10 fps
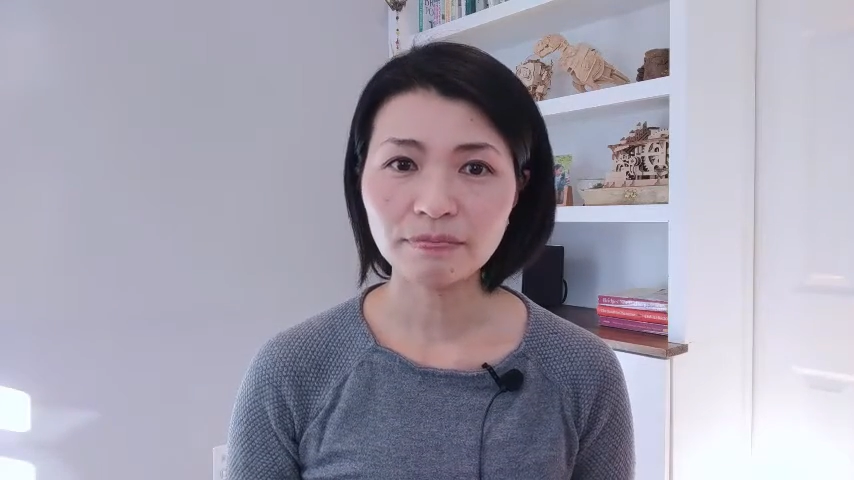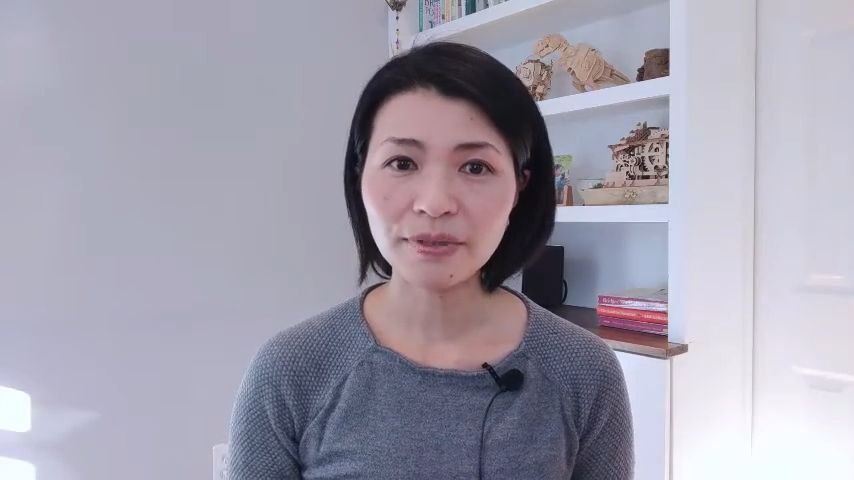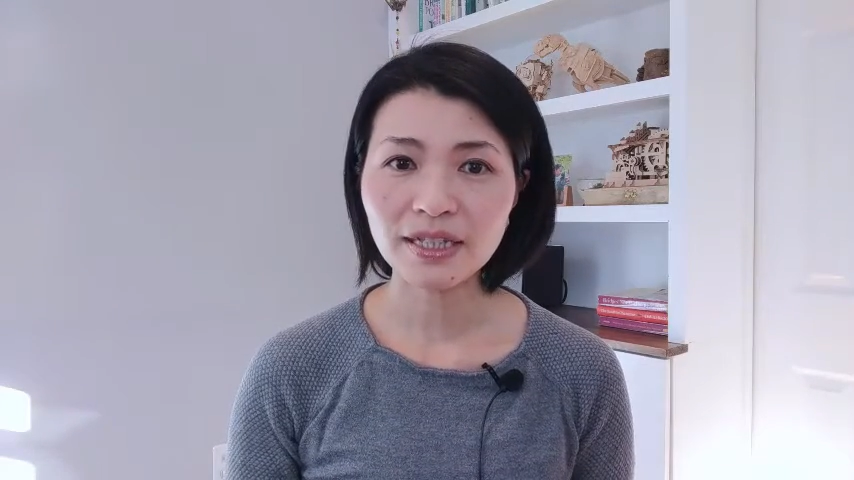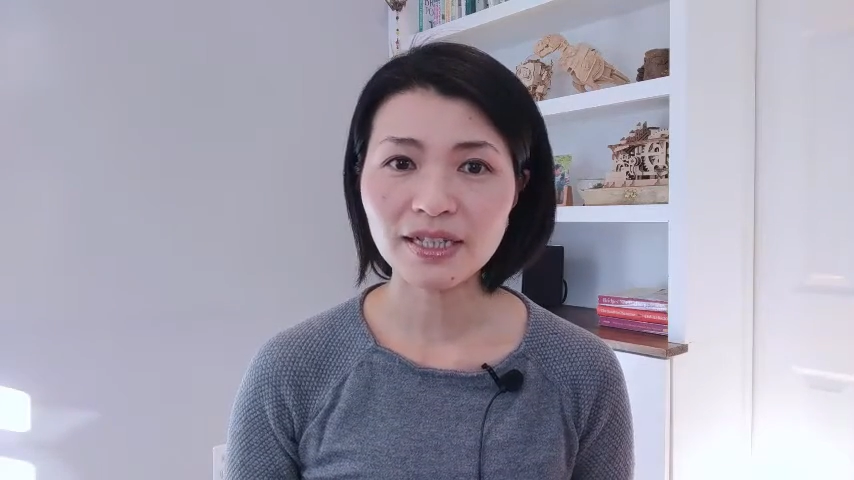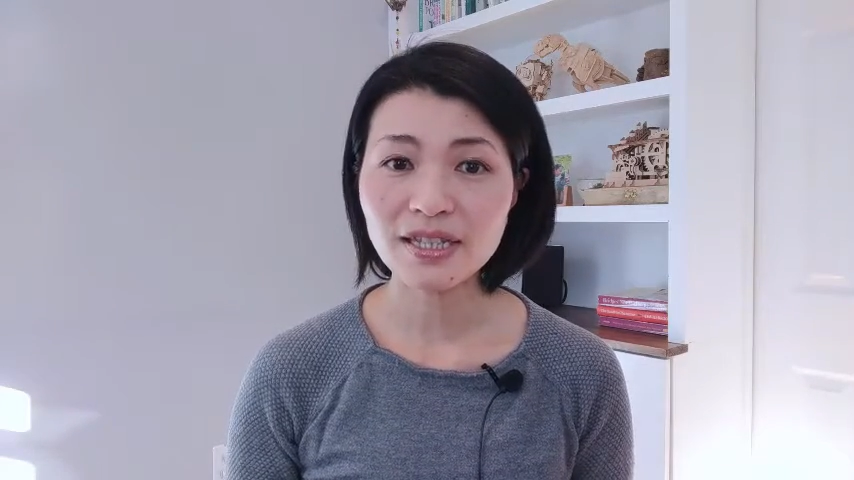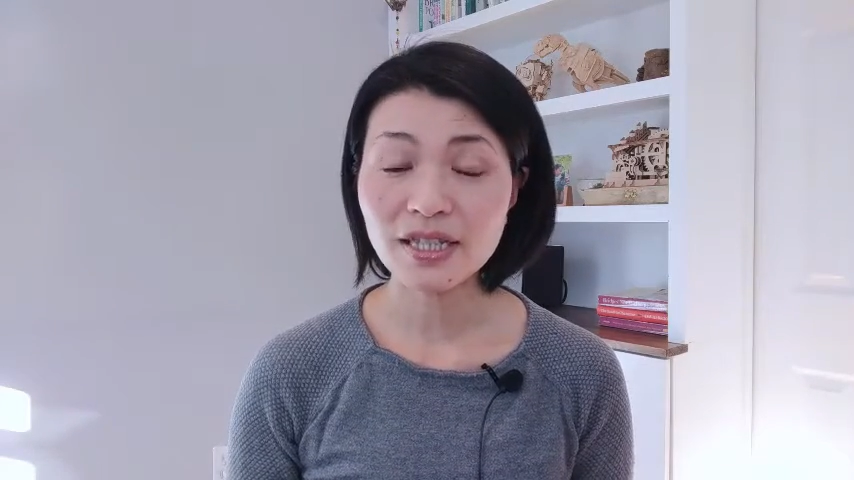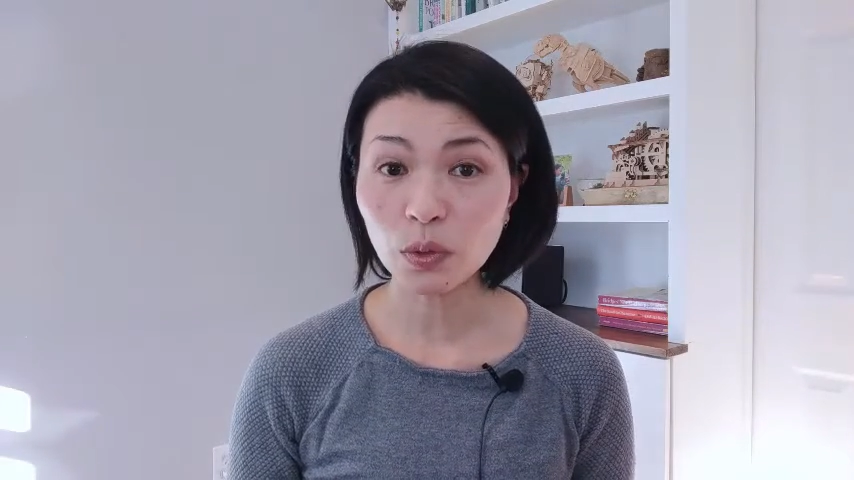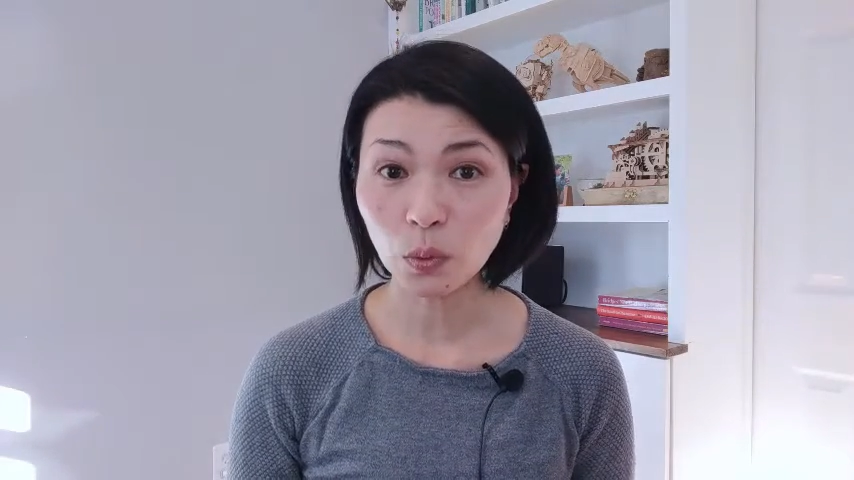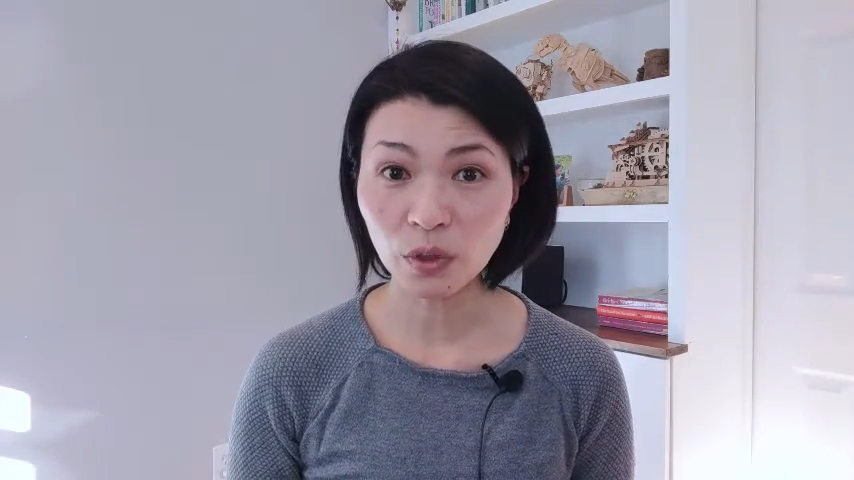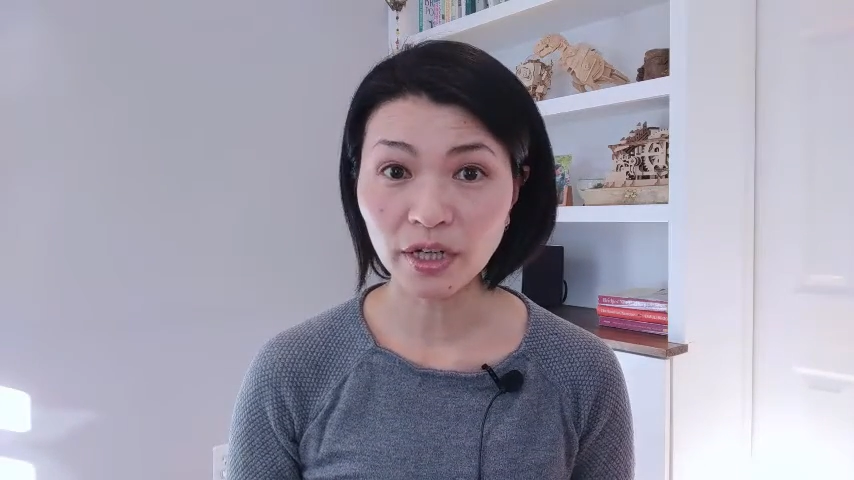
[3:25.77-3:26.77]
because
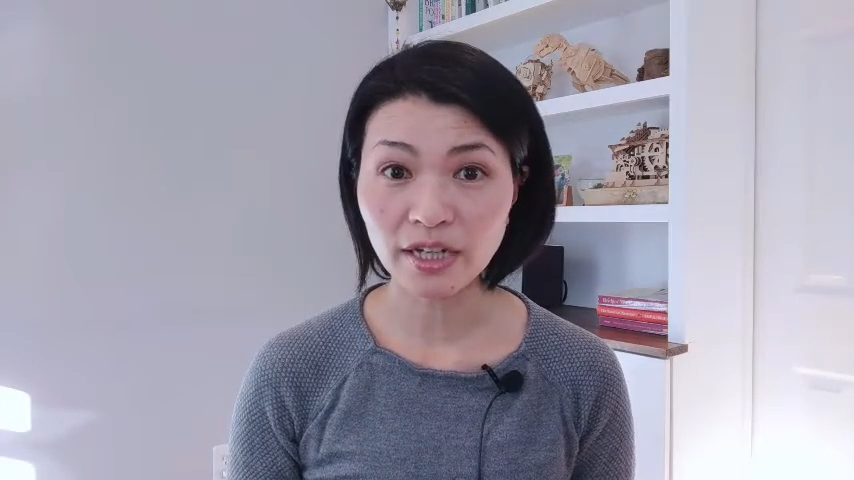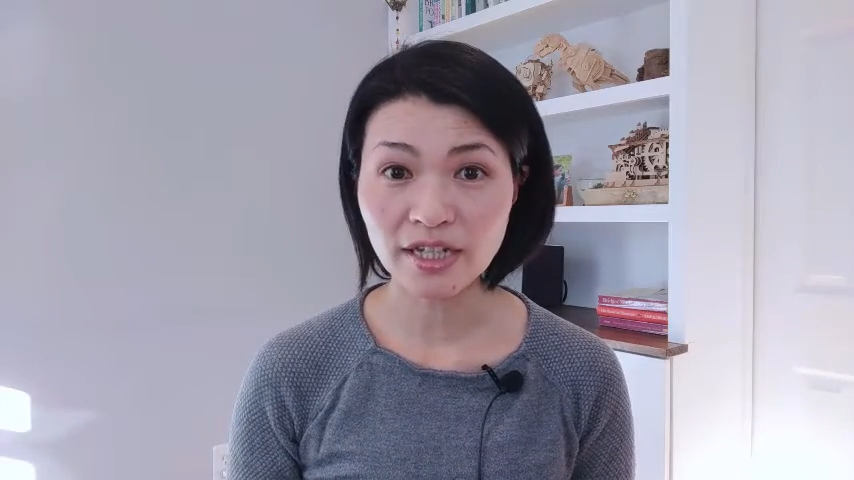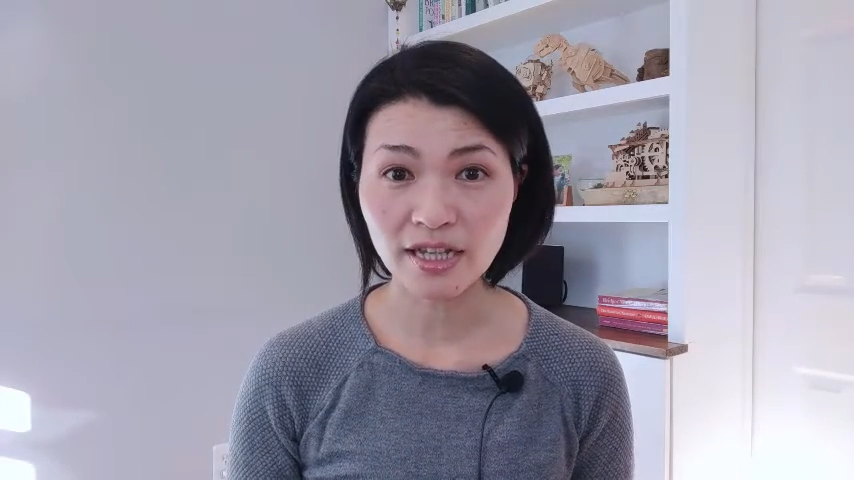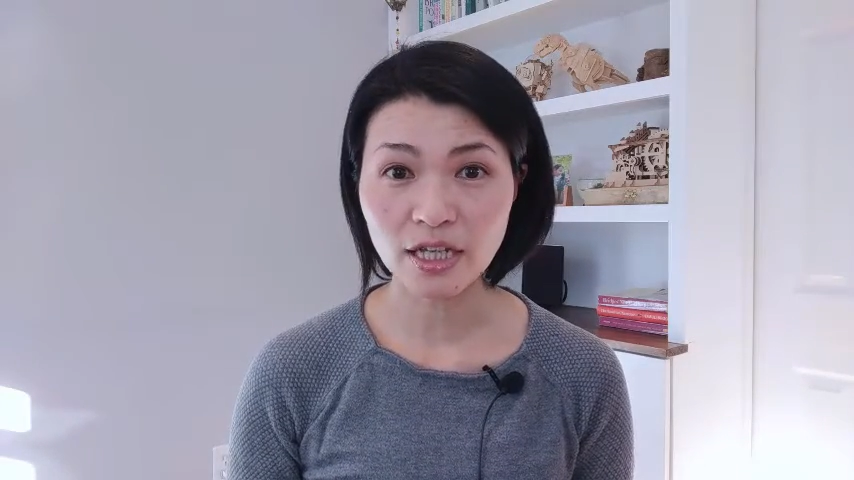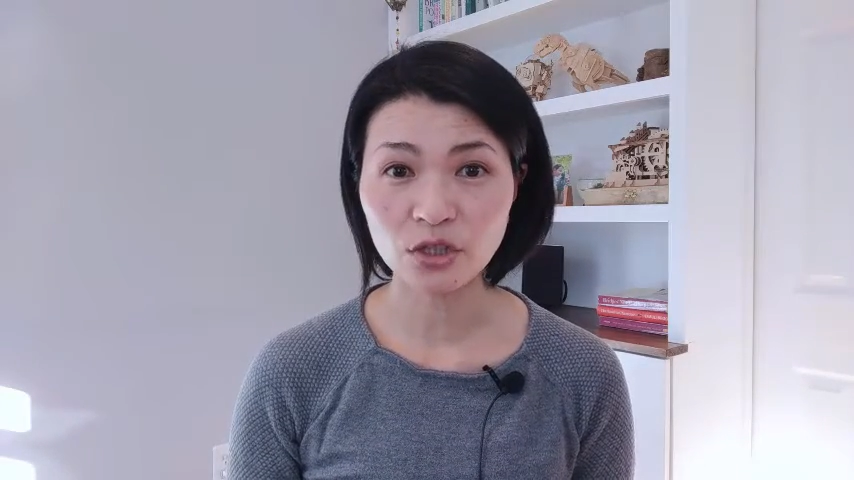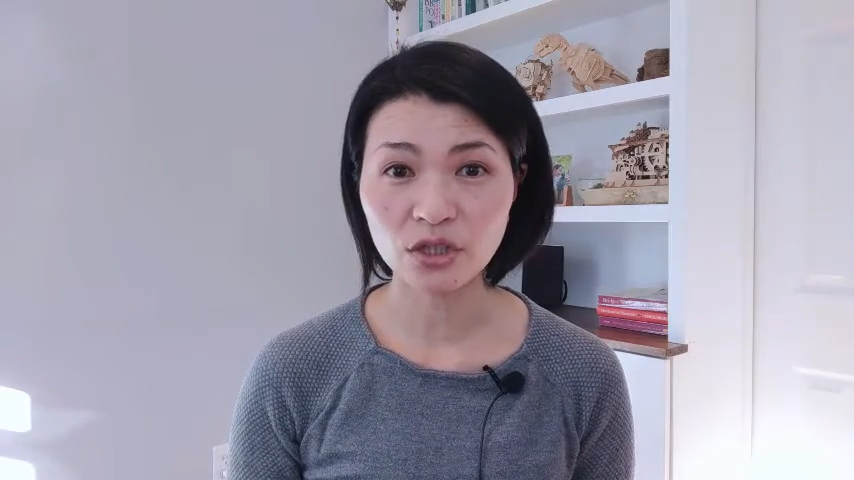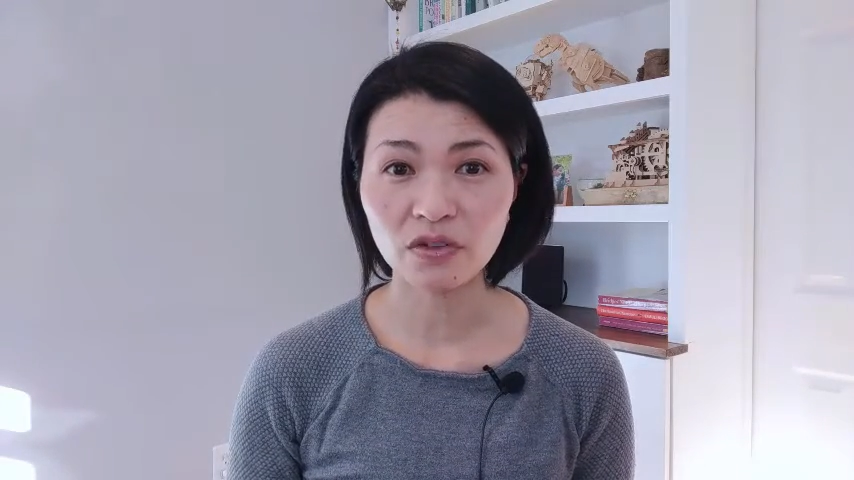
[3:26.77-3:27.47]
the organization